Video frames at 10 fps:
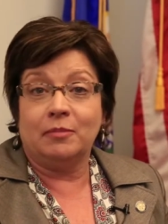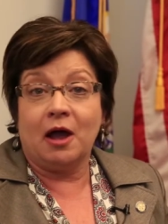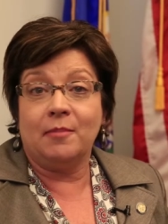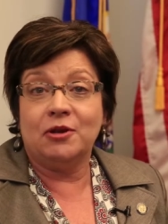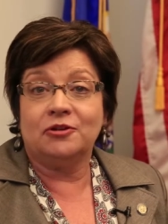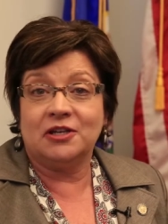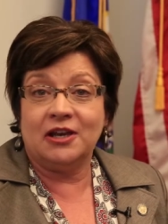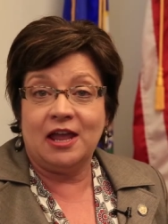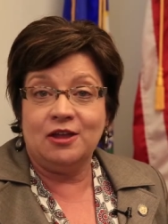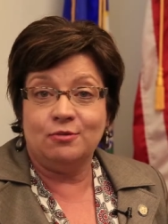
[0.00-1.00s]
come here
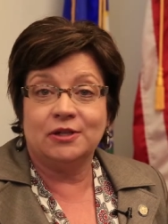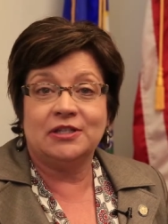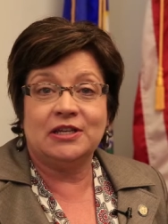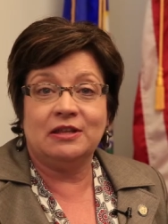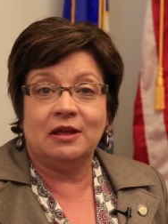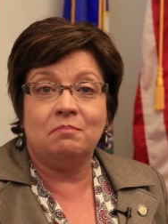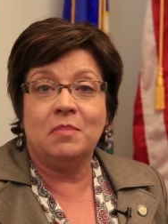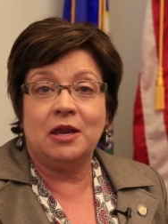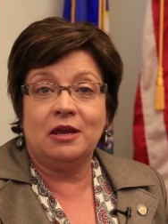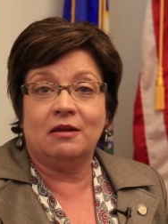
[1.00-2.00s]
today, you would see that
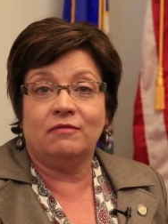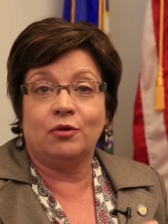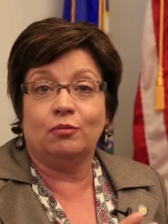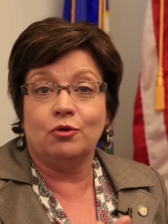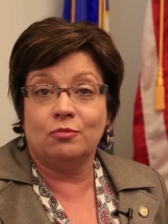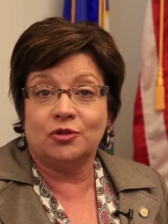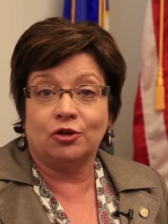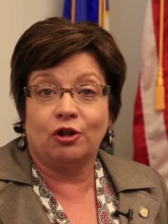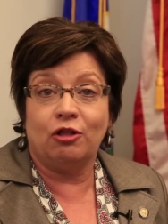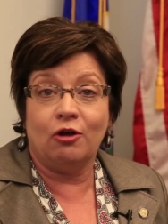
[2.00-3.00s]
many of the rooms
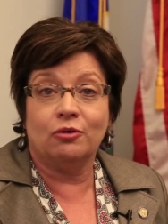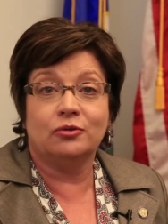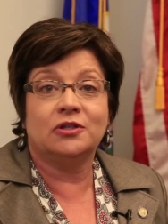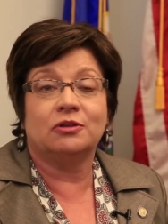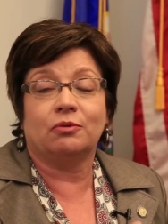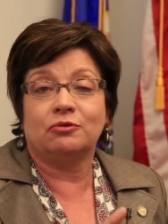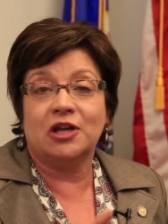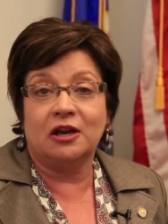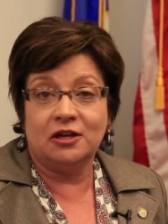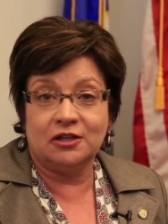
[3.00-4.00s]
are closed, the
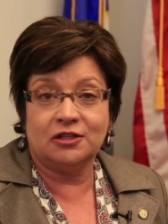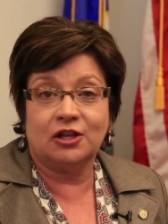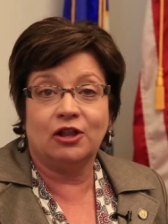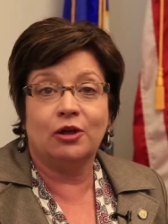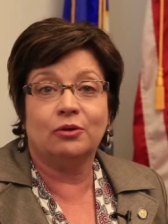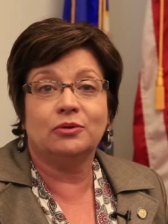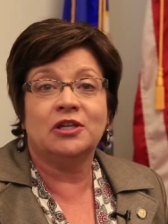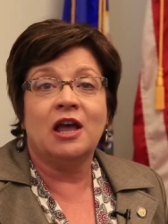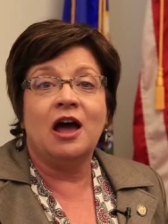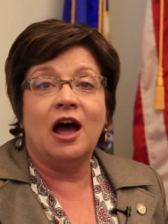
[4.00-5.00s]
rotunda is
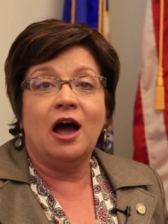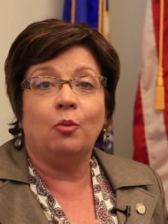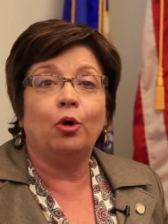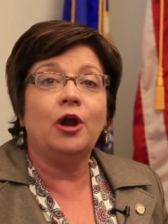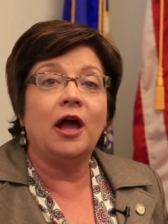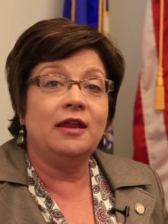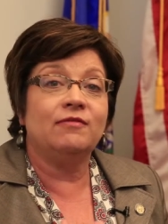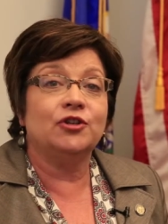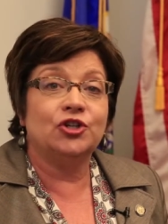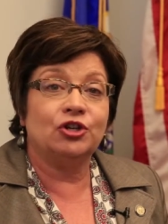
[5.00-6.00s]
closed. Uh, we're not
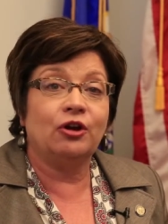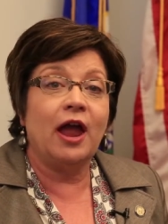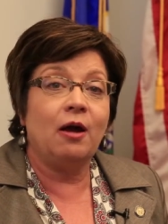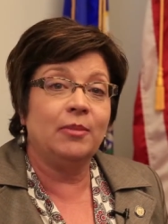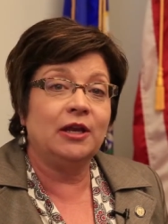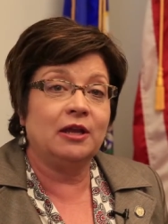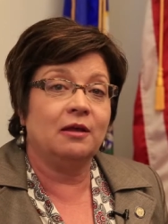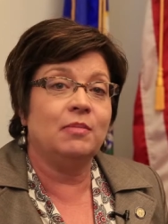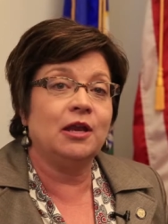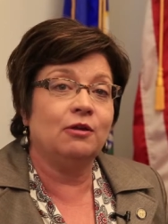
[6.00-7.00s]
even sure how many
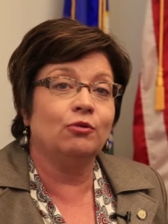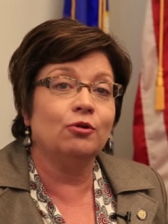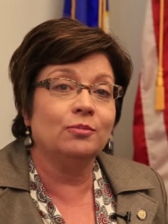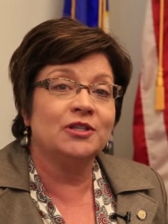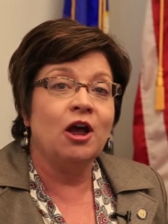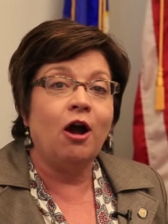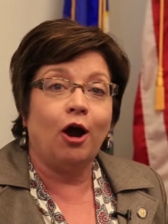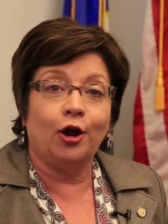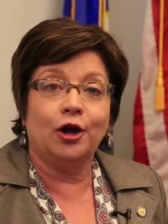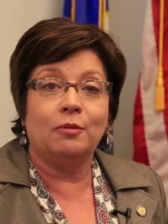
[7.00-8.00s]
committee rooms
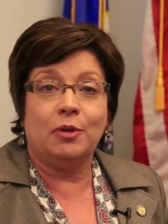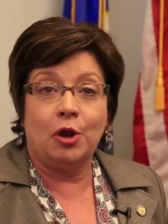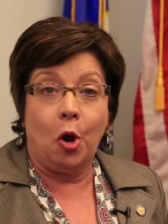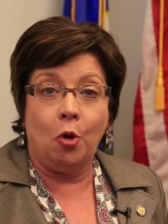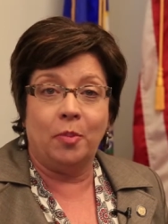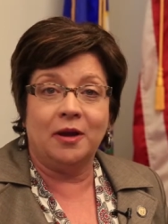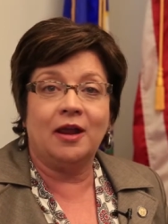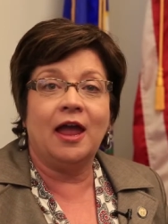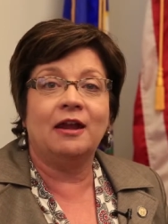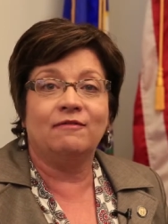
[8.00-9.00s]
are going to be
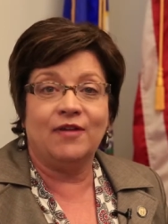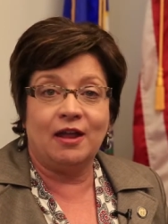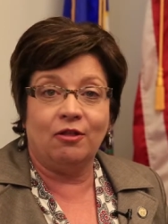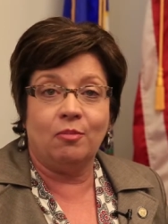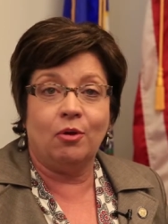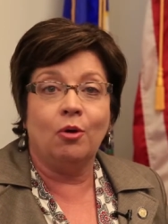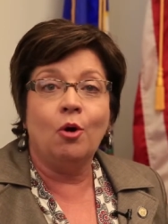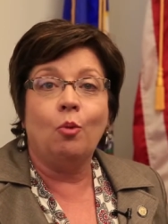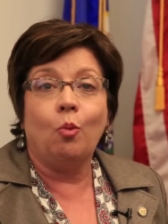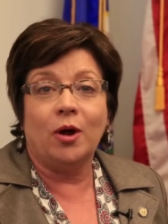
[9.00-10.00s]
open and available
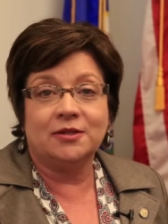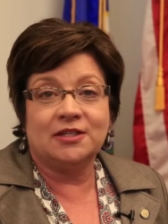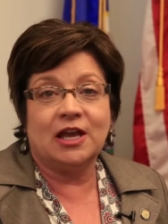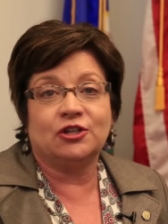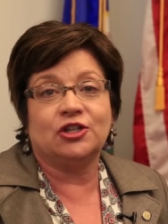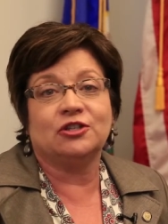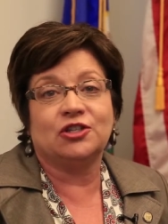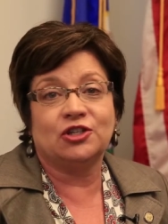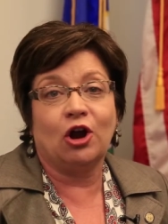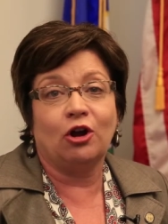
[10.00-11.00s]
once session
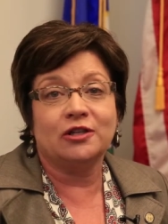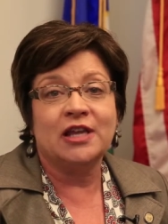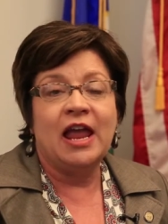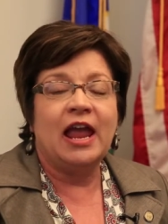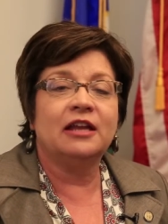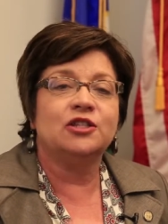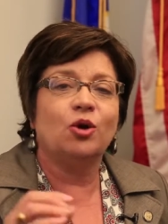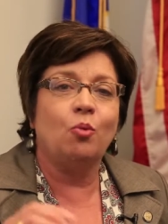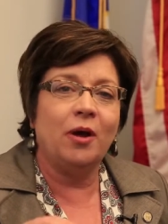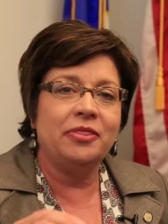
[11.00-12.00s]
starts. And
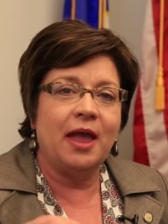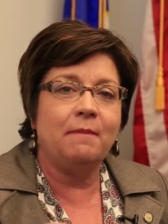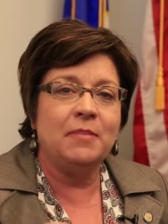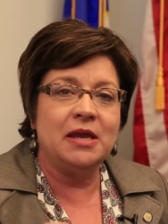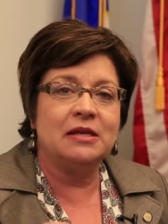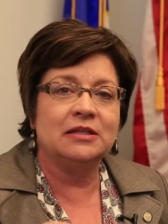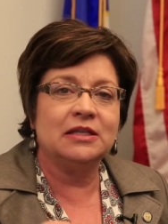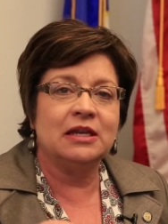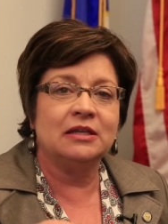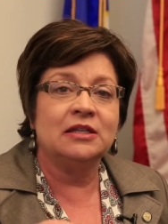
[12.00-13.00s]
so, what that means
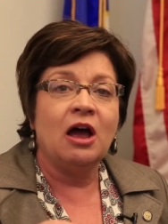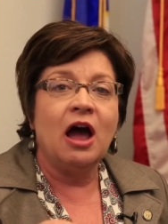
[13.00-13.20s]
is